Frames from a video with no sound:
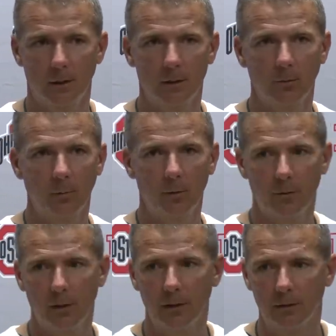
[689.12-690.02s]
I think we're pretty
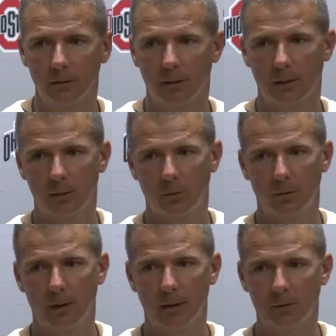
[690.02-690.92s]
ready. I like where
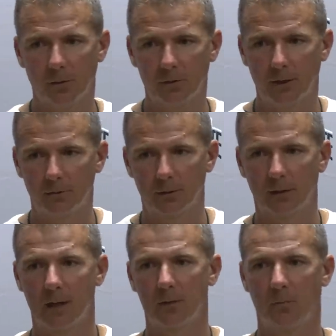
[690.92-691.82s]
we're at, especially after
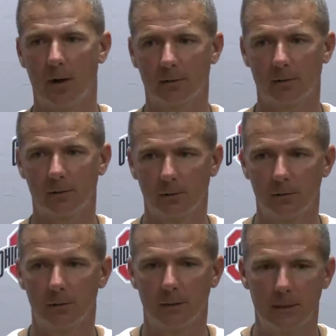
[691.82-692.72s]
today's practice, and,
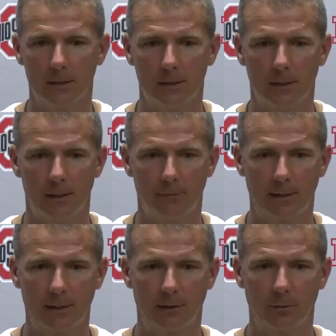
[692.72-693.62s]
and uh, I
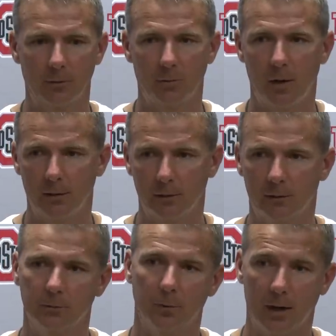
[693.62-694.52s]
like how they responded
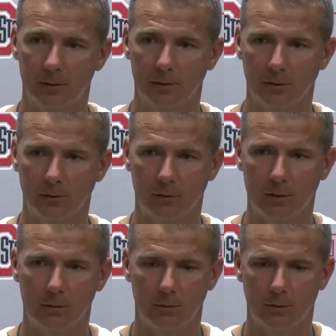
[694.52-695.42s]
to Braxton's injury,
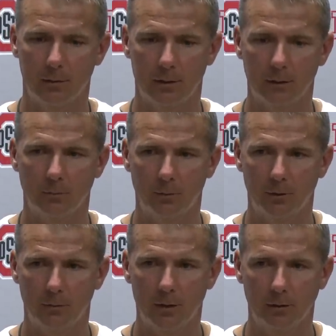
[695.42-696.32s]
so I think we're
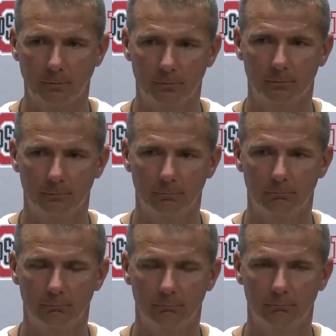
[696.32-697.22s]
pretty ready.
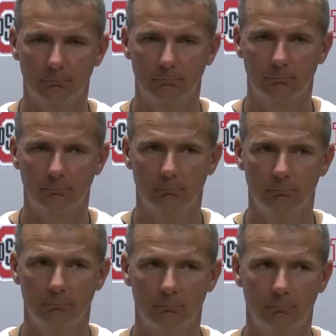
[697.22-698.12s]
And
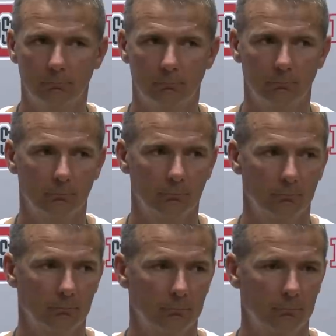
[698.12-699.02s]
final question, Steve?
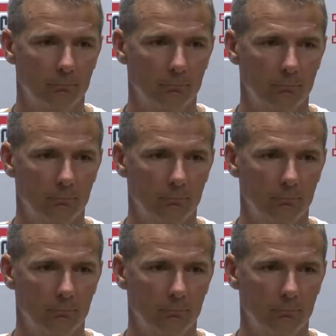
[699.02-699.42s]
Yeah,